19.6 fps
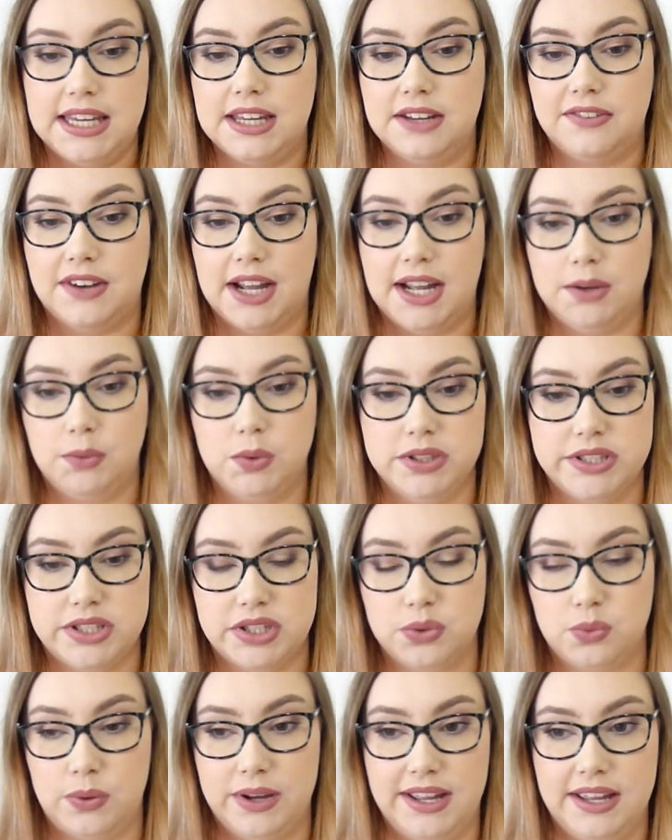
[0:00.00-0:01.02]
If I was
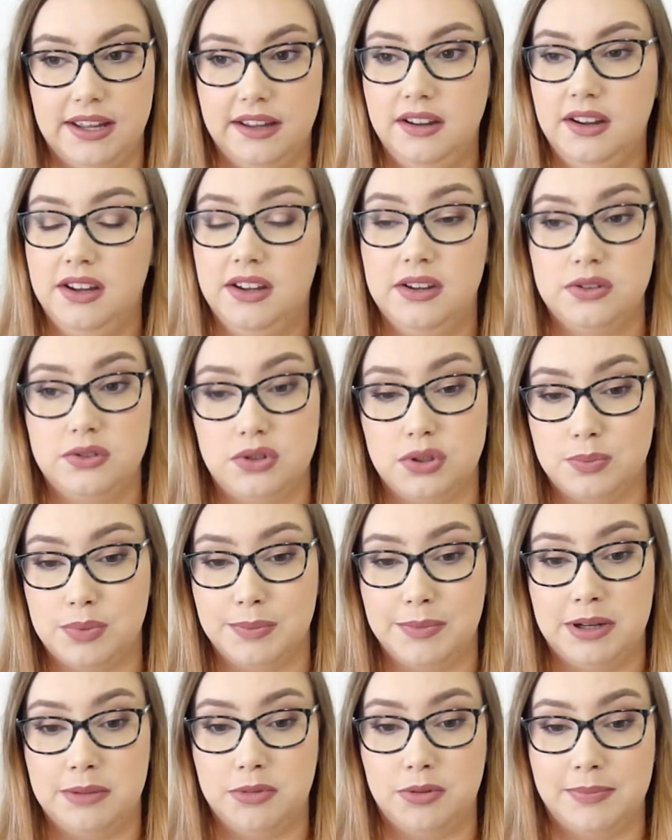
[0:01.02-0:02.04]
to wear super
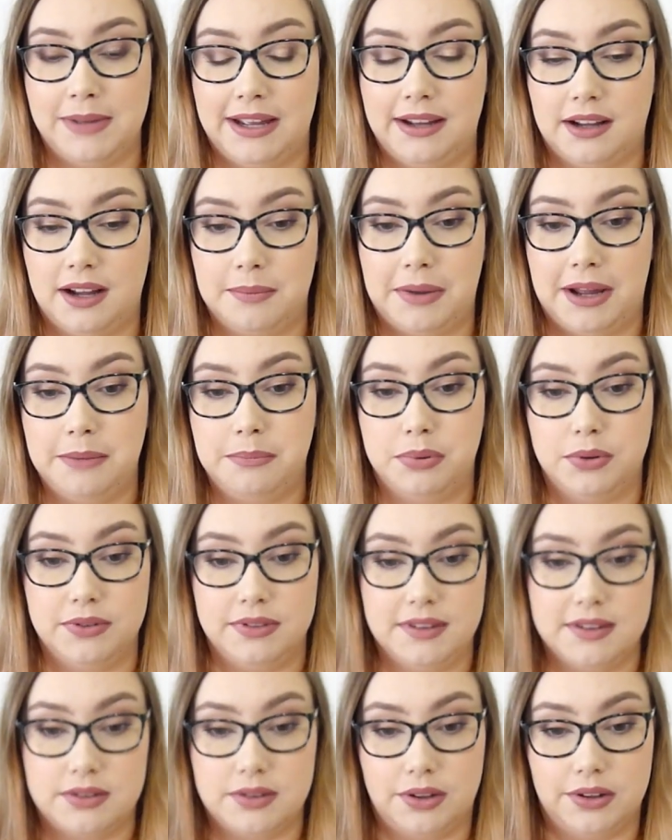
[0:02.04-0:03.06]
minimal makeup, I'd put
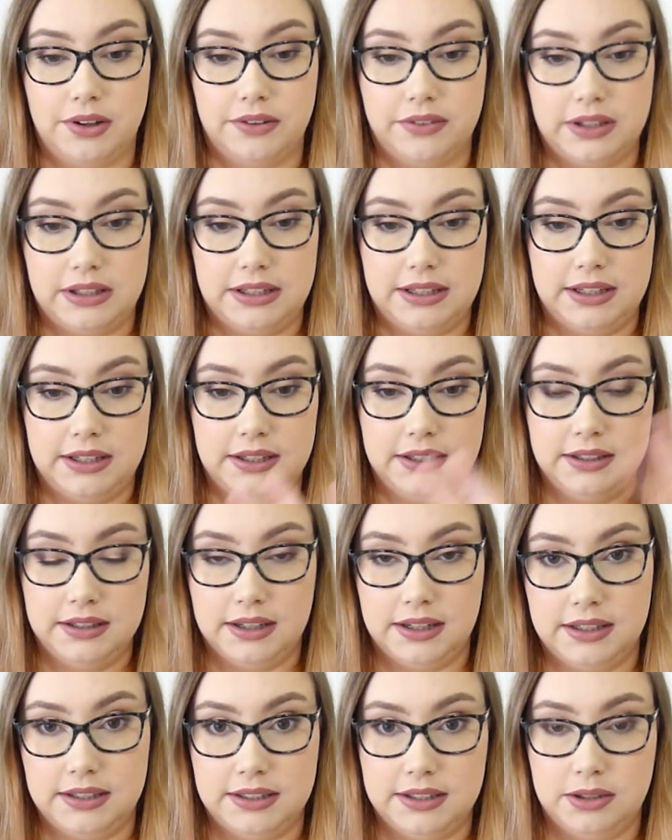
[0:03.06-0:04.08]
this all over the lid,
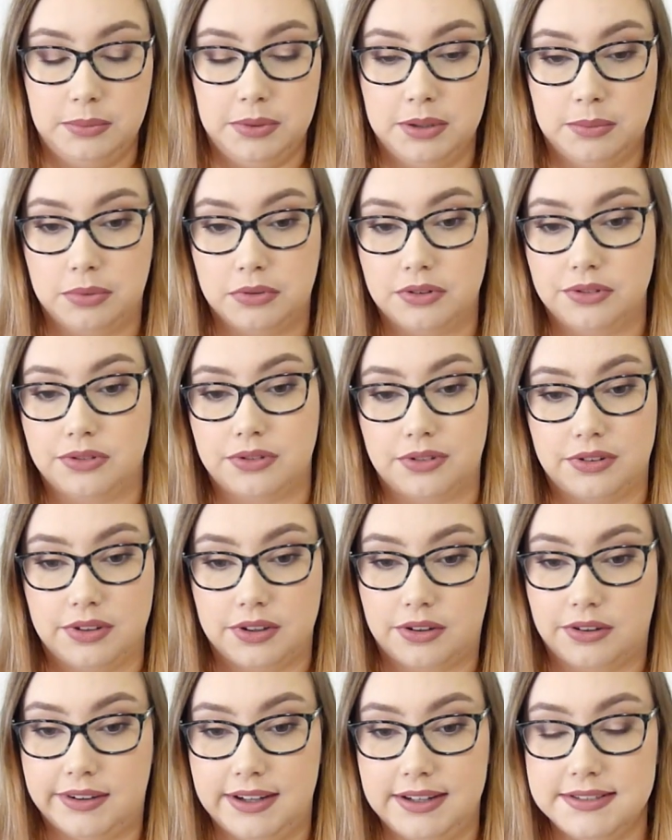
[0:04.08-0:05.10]
a little bit of bronzer in the
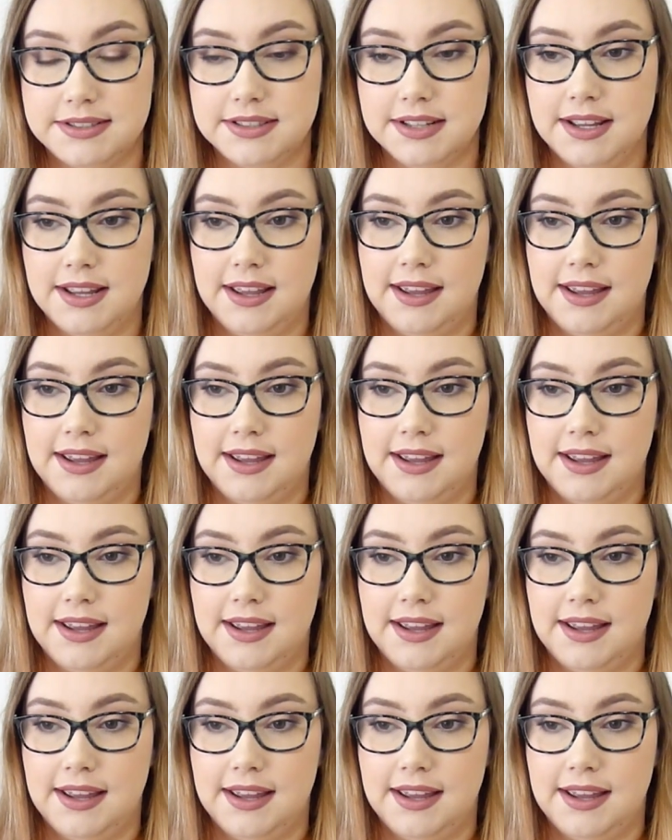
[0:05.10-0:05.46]
crease.